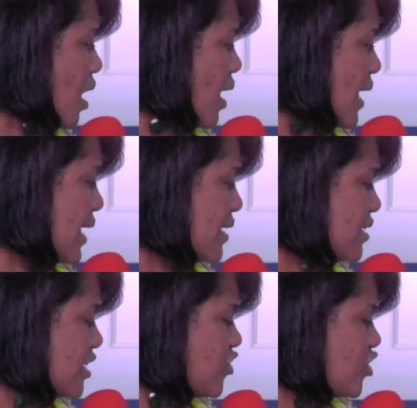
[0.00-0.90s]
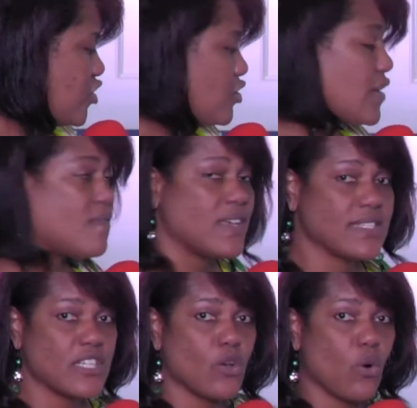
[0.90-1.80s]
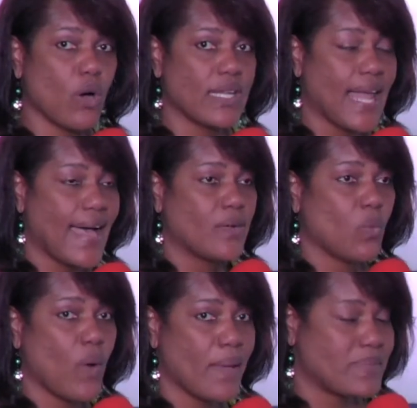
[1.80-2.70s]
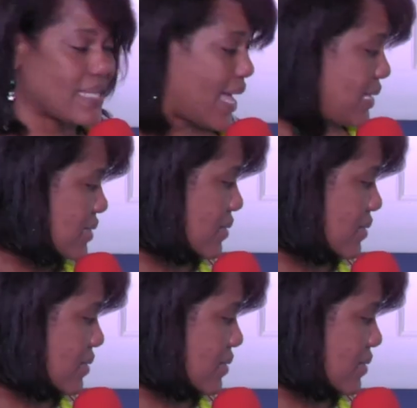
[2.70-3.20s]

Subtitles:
In addition, you can visit online websites.